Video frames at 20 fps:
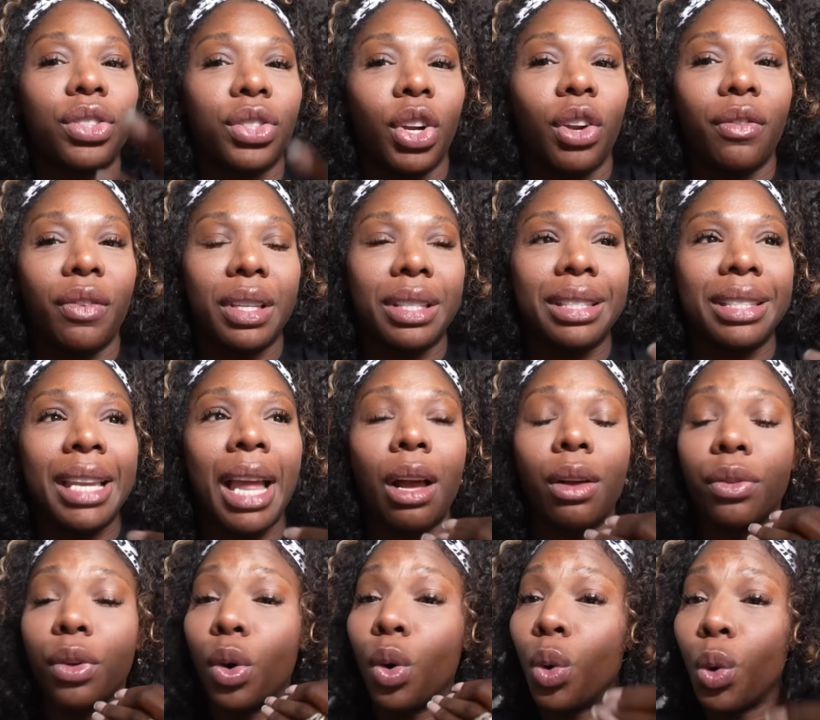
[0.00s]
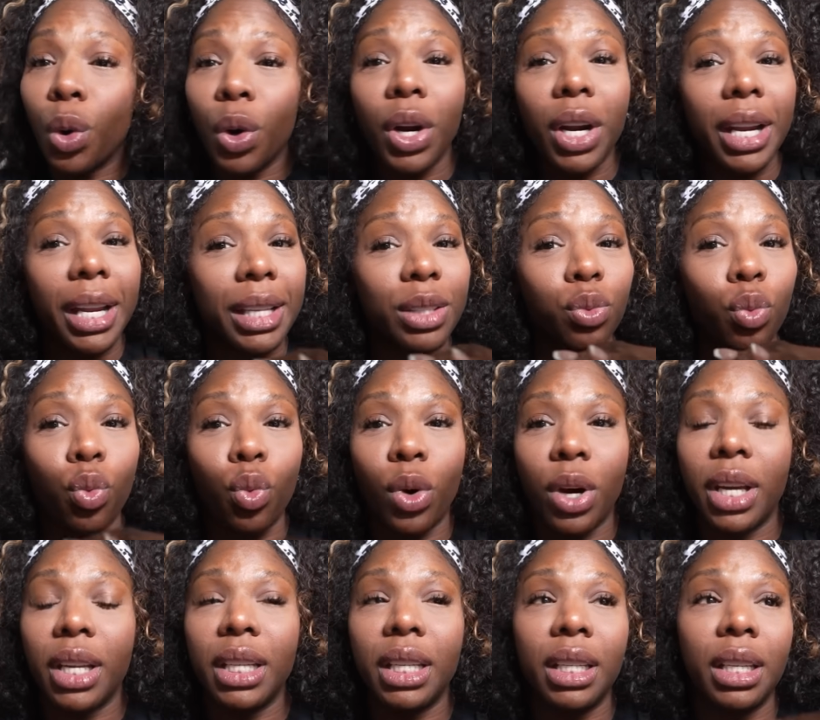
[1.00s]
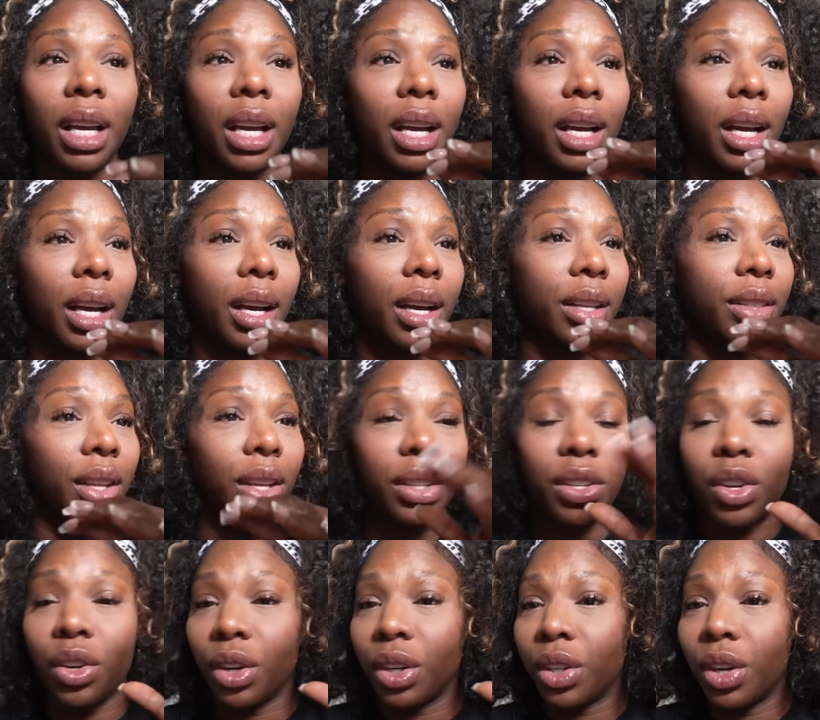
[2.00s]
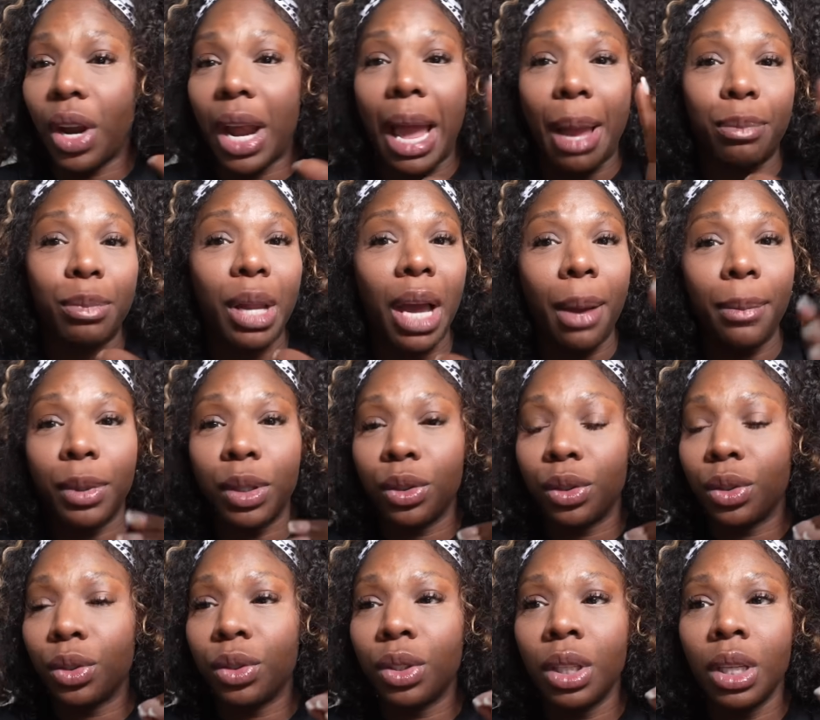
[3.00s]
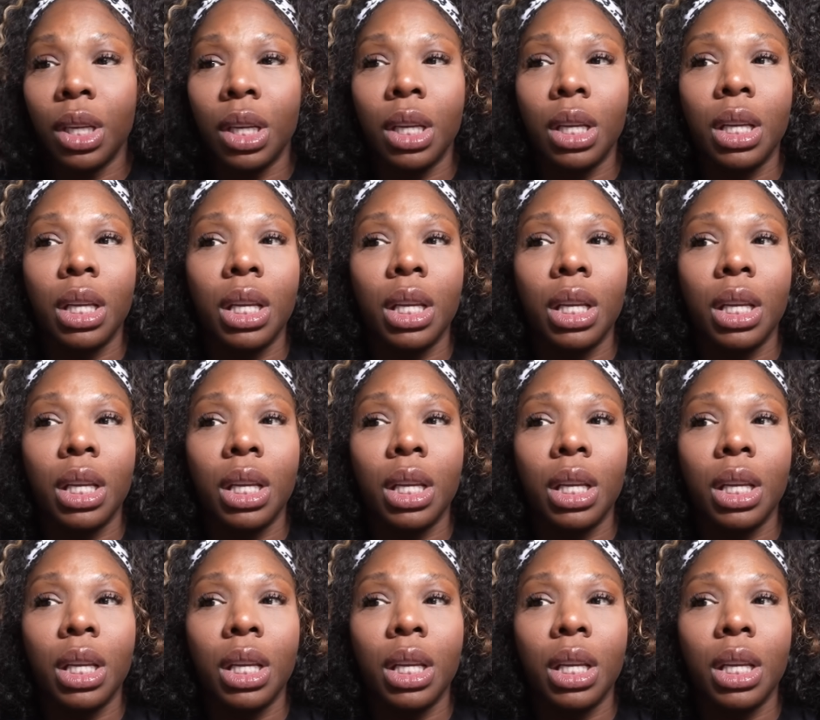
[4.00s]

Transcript: surface. Now, the core is one that your abdominals,